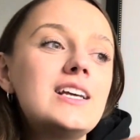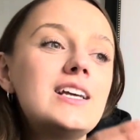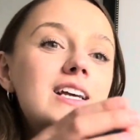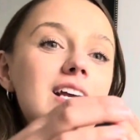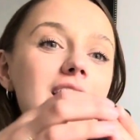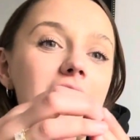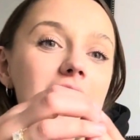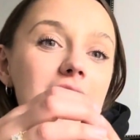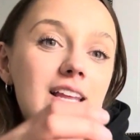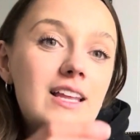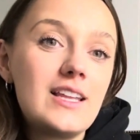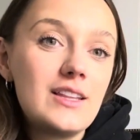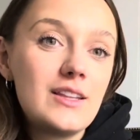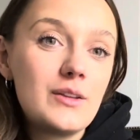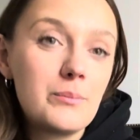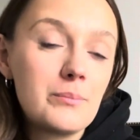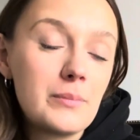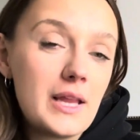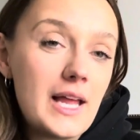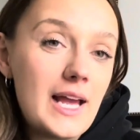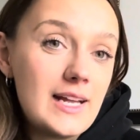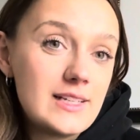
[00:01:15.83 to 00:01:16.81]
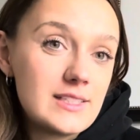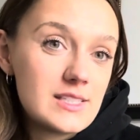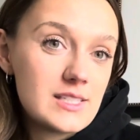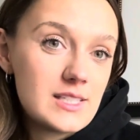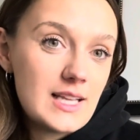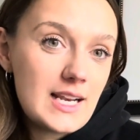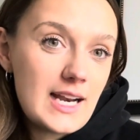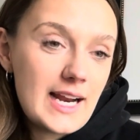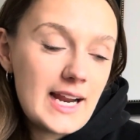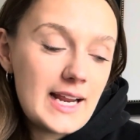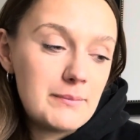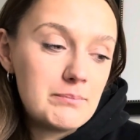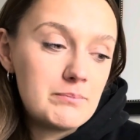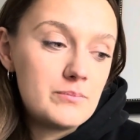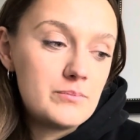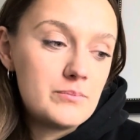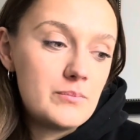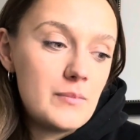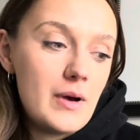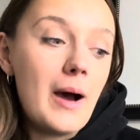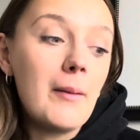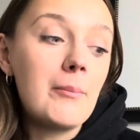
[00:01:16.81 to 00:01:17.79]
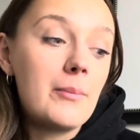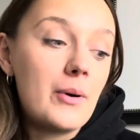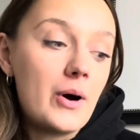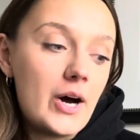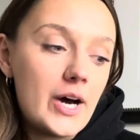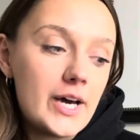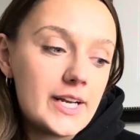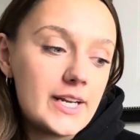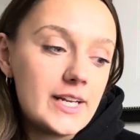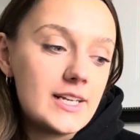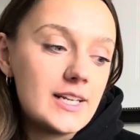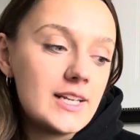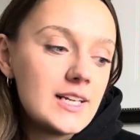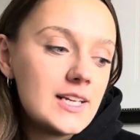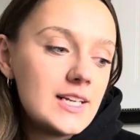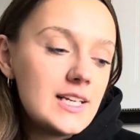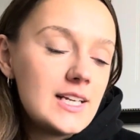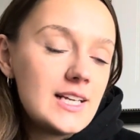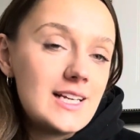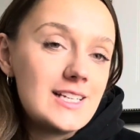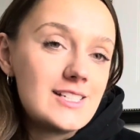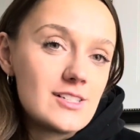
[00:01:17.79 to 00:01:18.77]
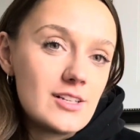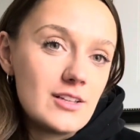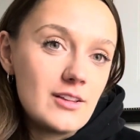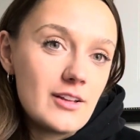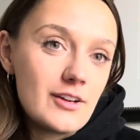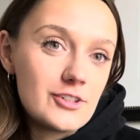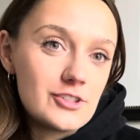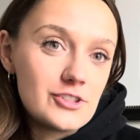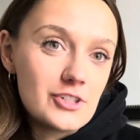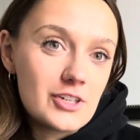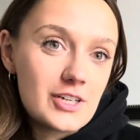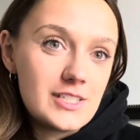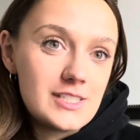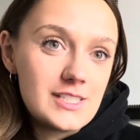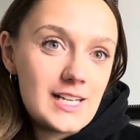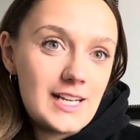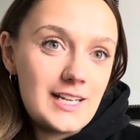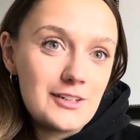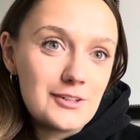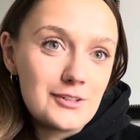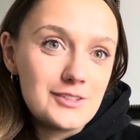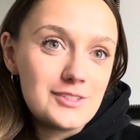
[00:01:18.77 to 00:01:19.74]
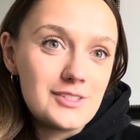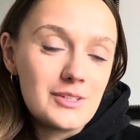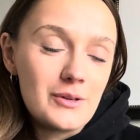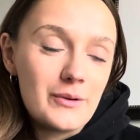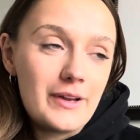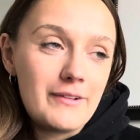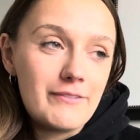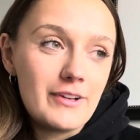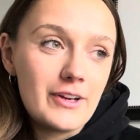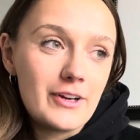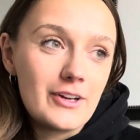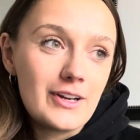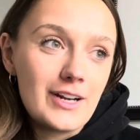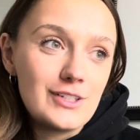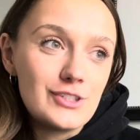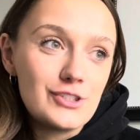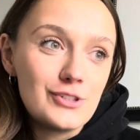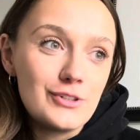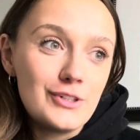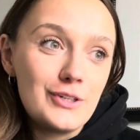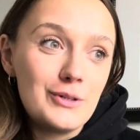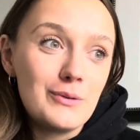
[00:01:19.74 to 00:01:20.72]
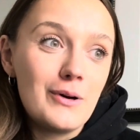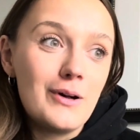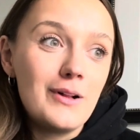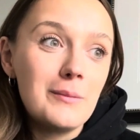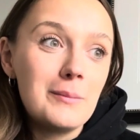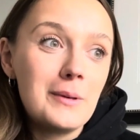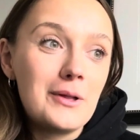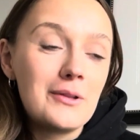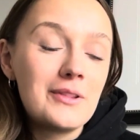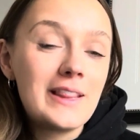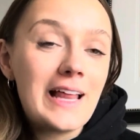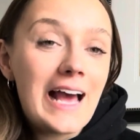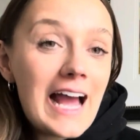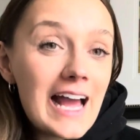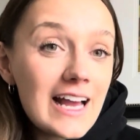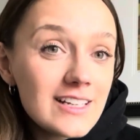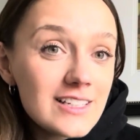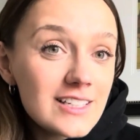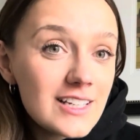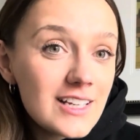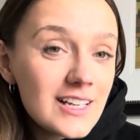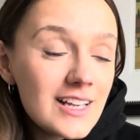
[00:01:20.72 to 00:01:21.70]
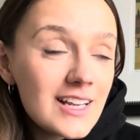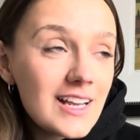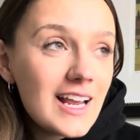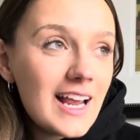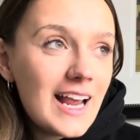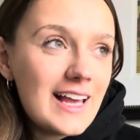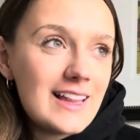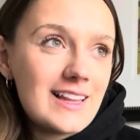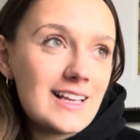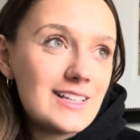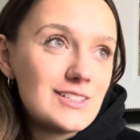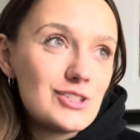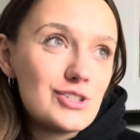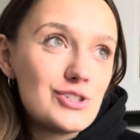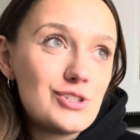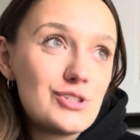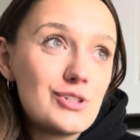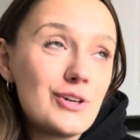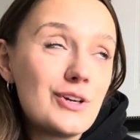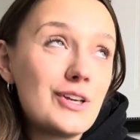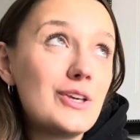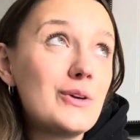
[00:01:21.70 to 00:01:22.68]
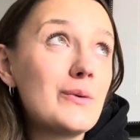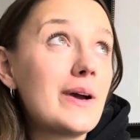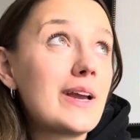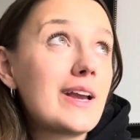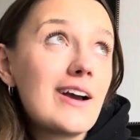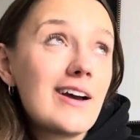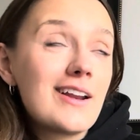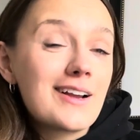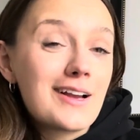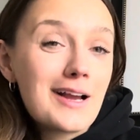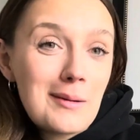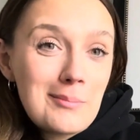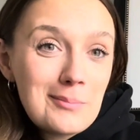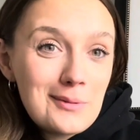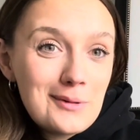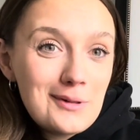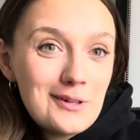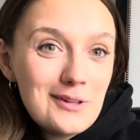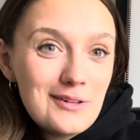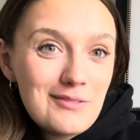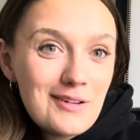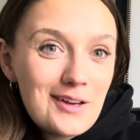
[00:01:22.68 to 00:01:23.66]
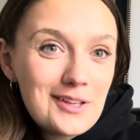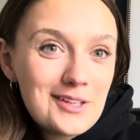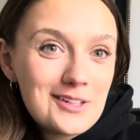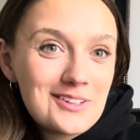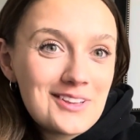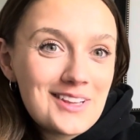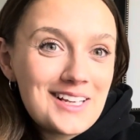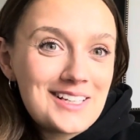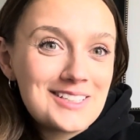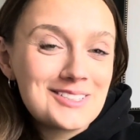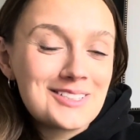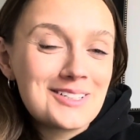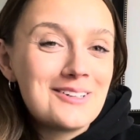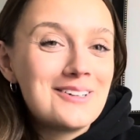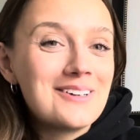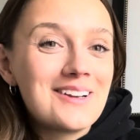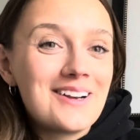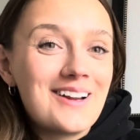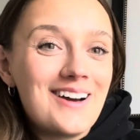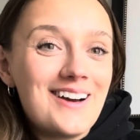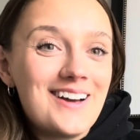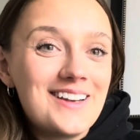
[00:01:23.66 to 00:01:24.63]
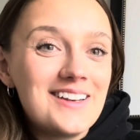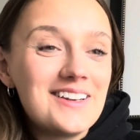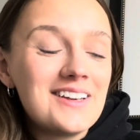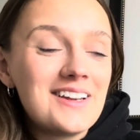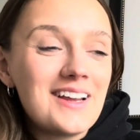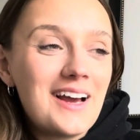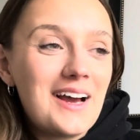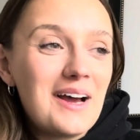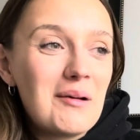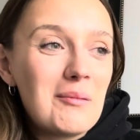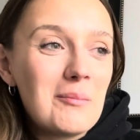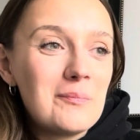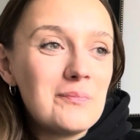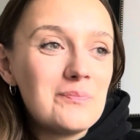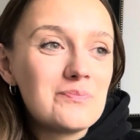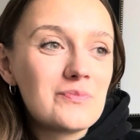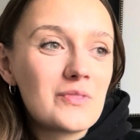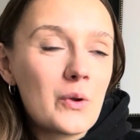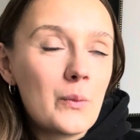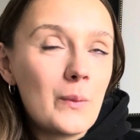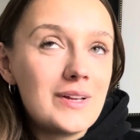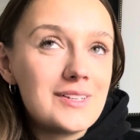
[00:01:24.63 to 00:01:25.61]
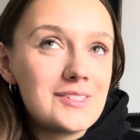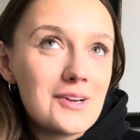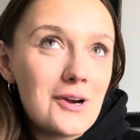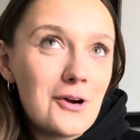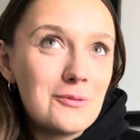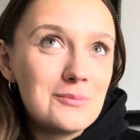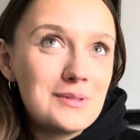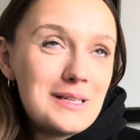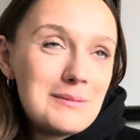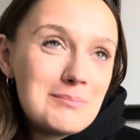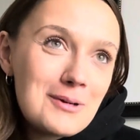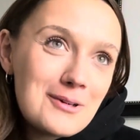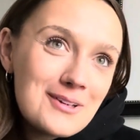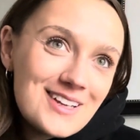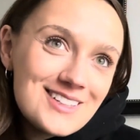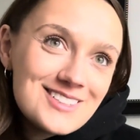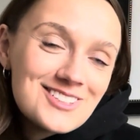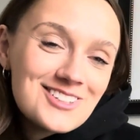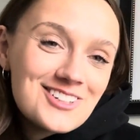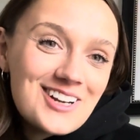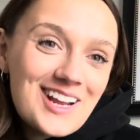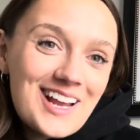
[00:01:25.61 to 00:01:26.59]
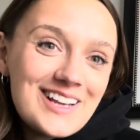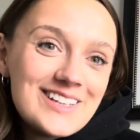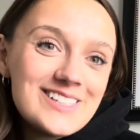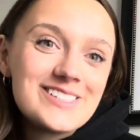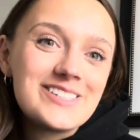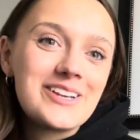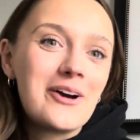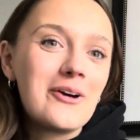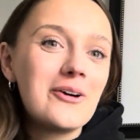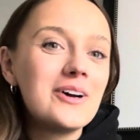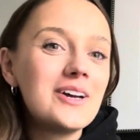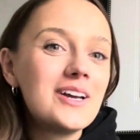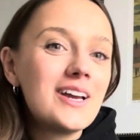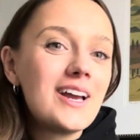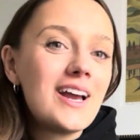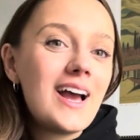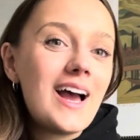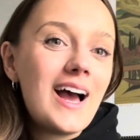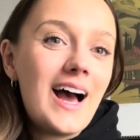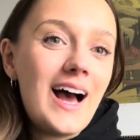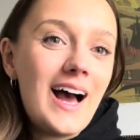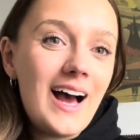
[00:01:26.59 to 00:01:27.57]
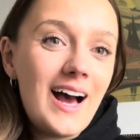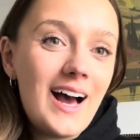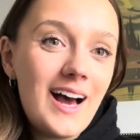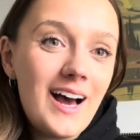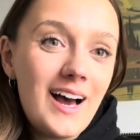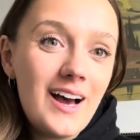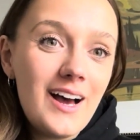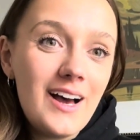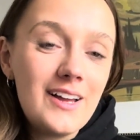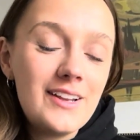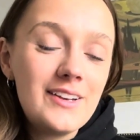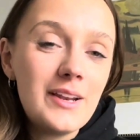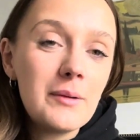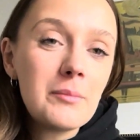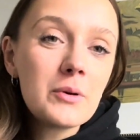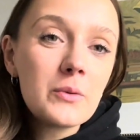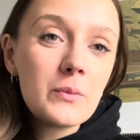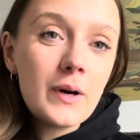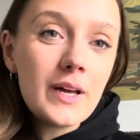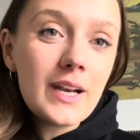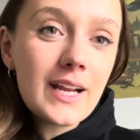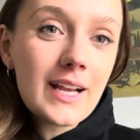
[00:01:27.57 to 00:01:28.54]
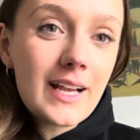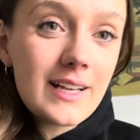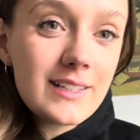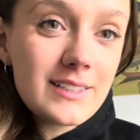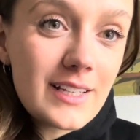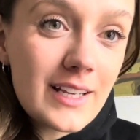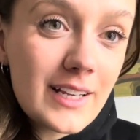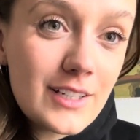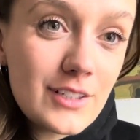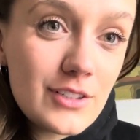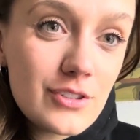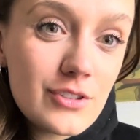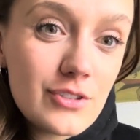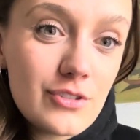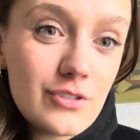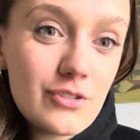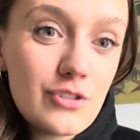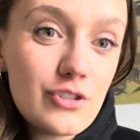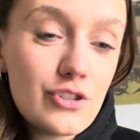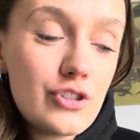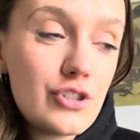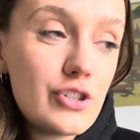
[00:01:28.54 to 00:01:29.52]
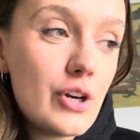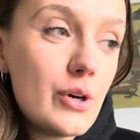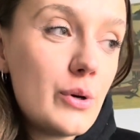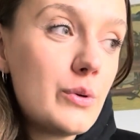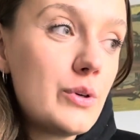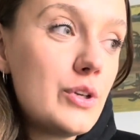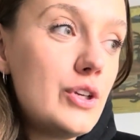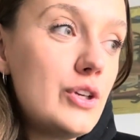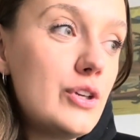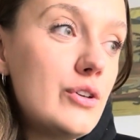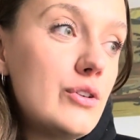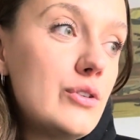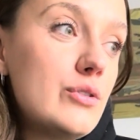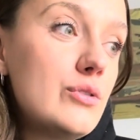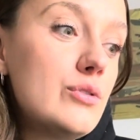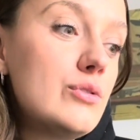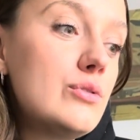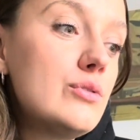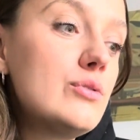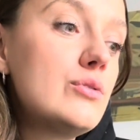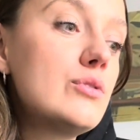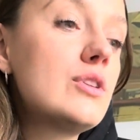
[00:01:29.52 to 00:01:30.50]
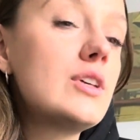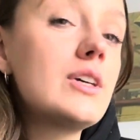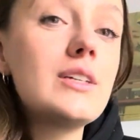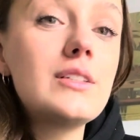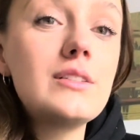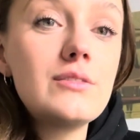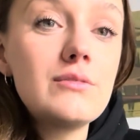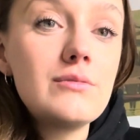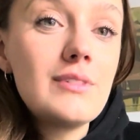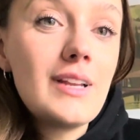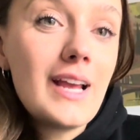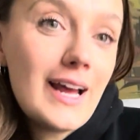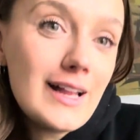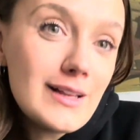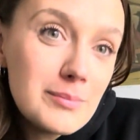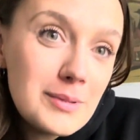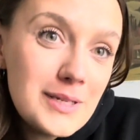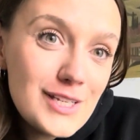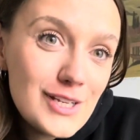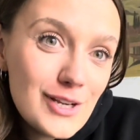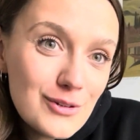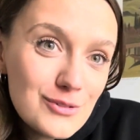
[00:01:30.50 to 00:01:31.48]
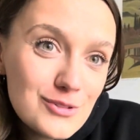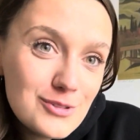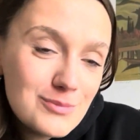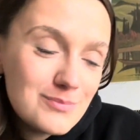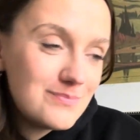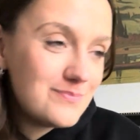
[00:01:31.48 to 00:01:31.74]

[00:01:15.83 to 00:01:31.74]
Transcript: and then the plants that I uppotted into larger containers. So I figured I'd show you all about that. And then just show you, I got a couple of other things going on. Went to Home Depot yesterday. So number 1, I guess I can show you the jalapenos.